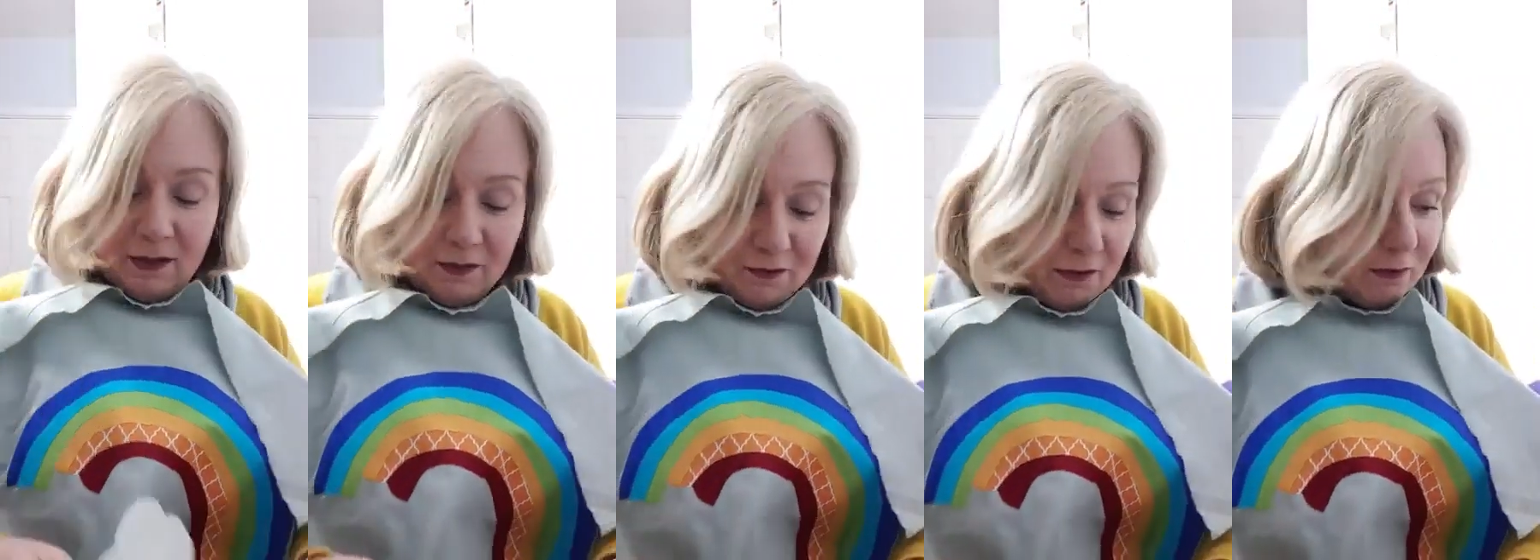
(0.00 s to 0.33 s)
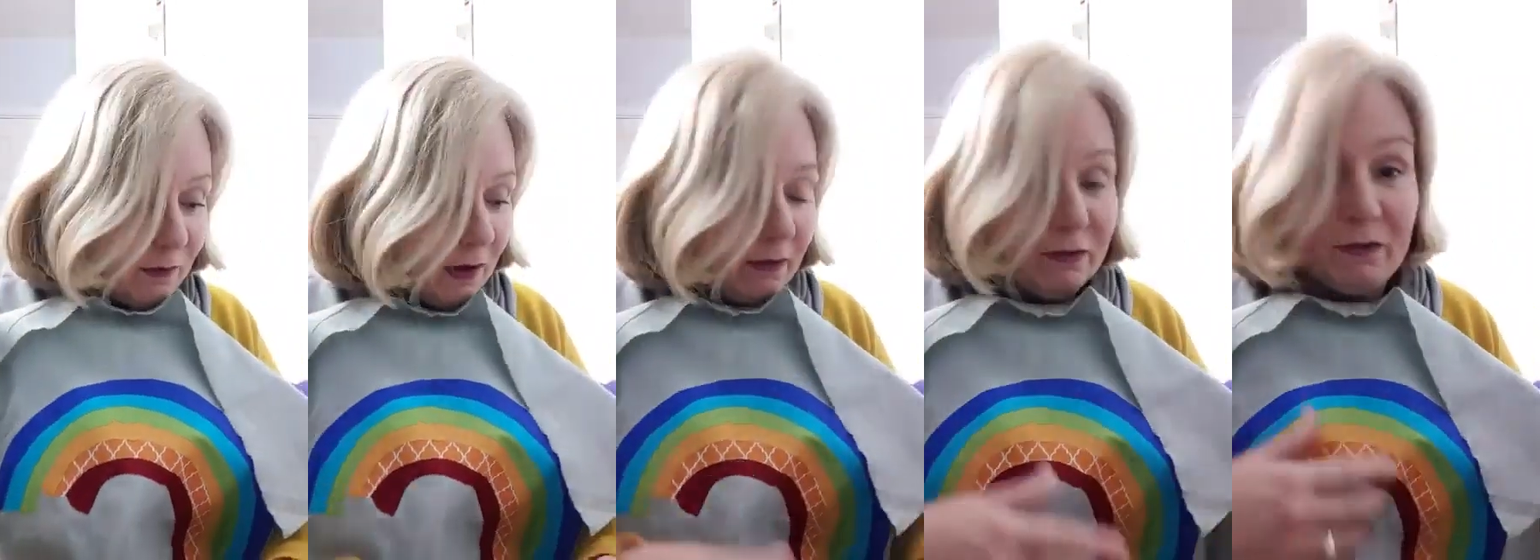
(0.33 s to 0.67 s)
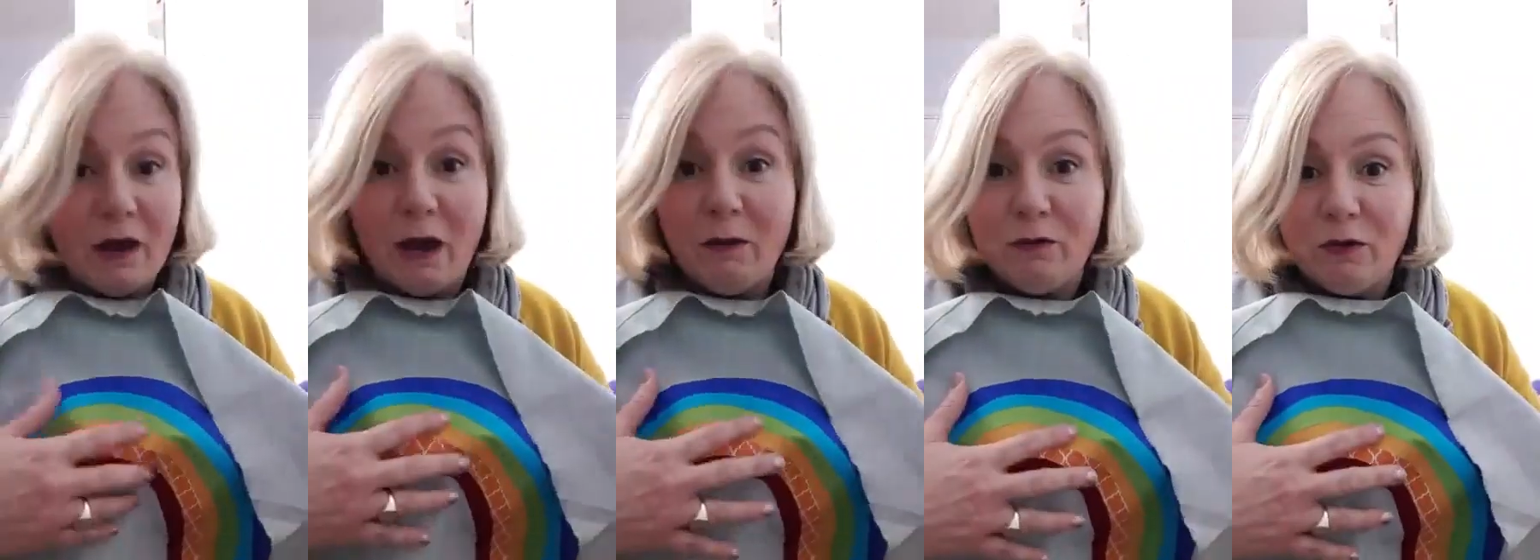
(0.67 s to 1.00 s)
So that's what I
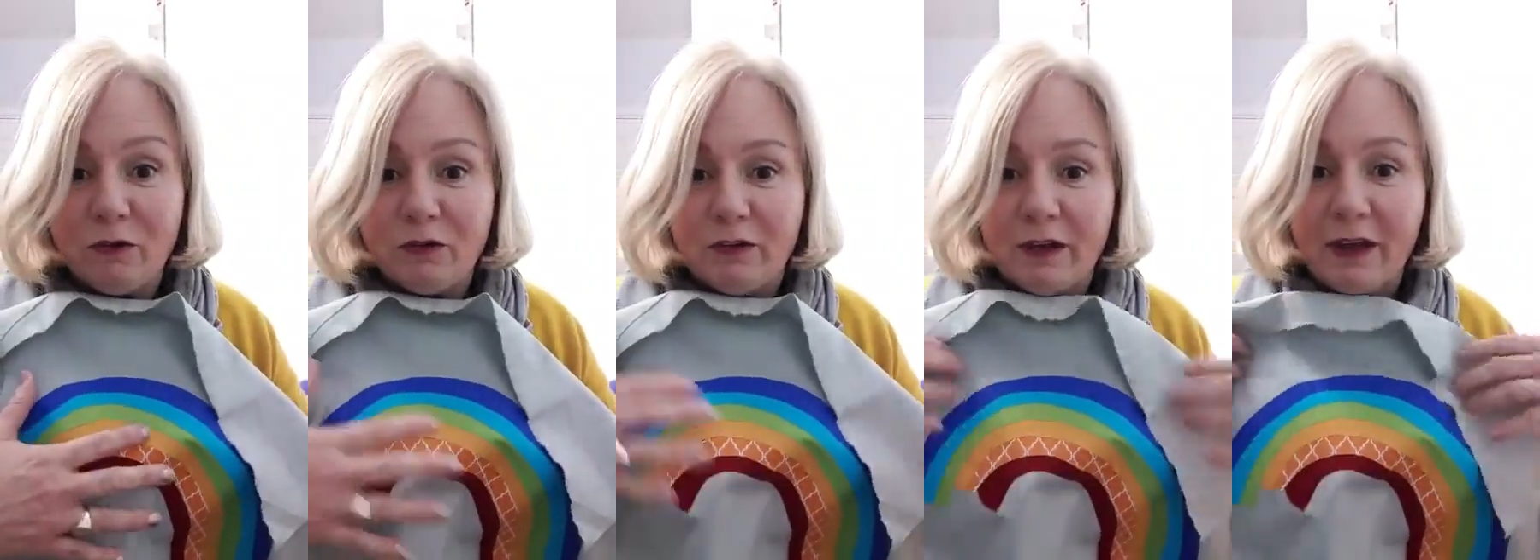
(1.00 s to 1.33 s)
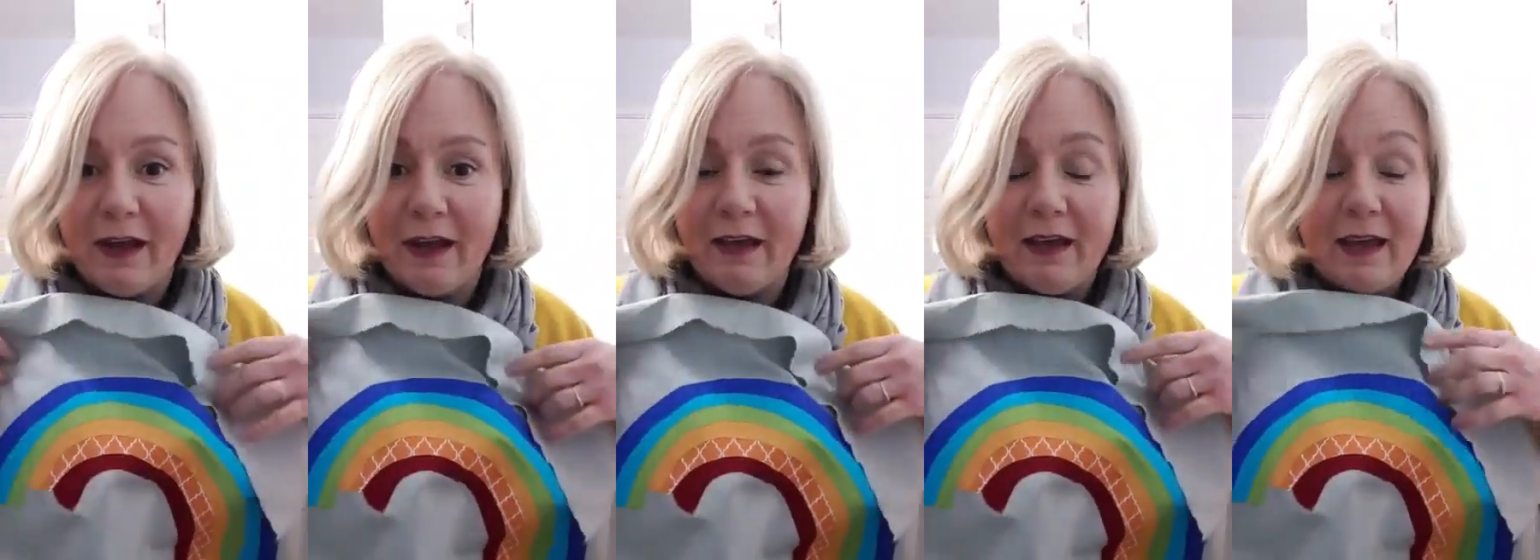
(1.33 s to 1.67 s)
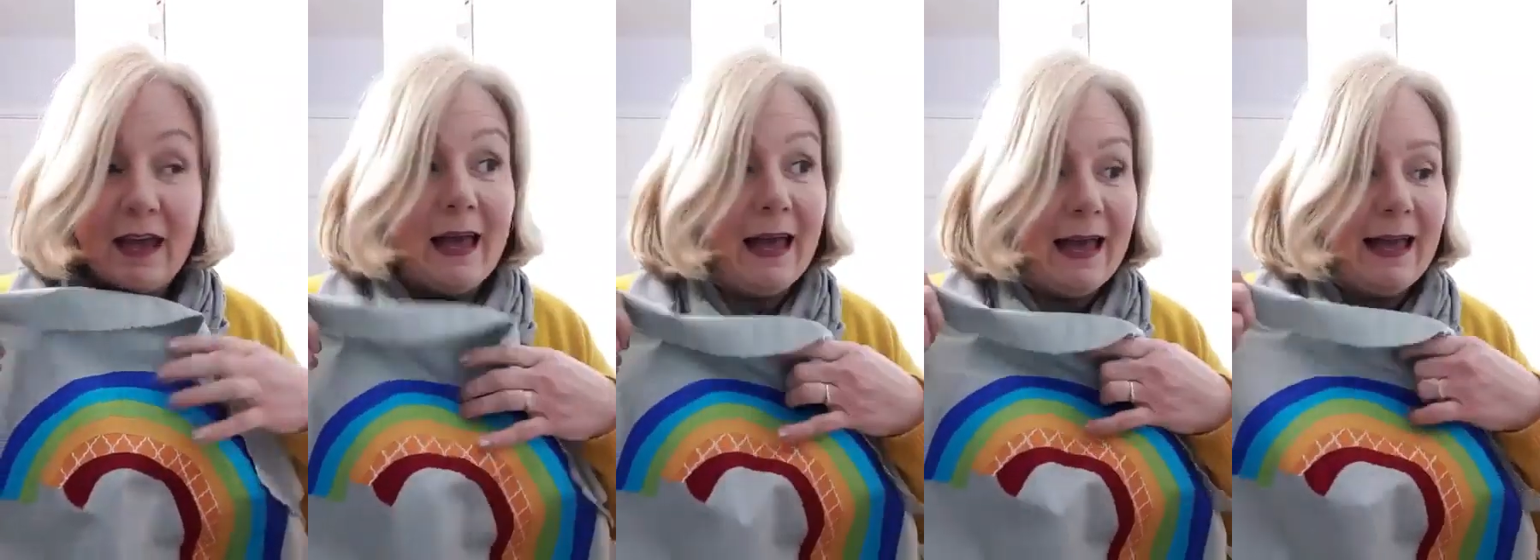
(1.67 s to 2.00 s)
thought I would do tonight.
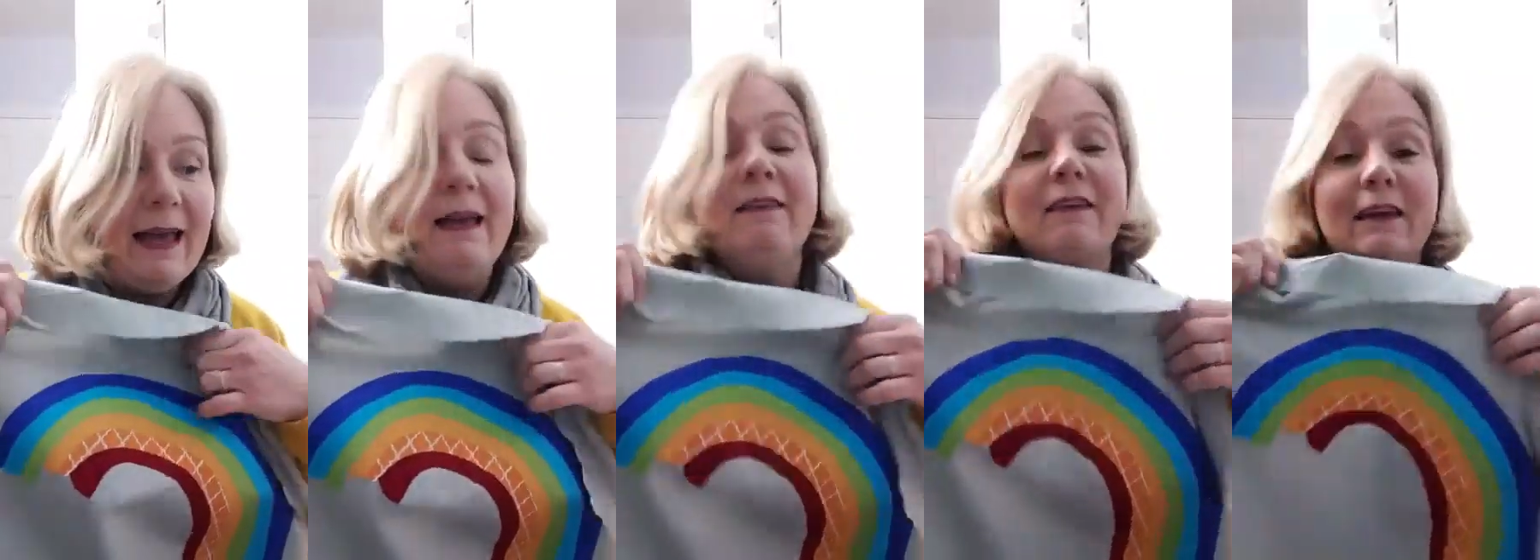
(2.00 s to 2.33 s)
And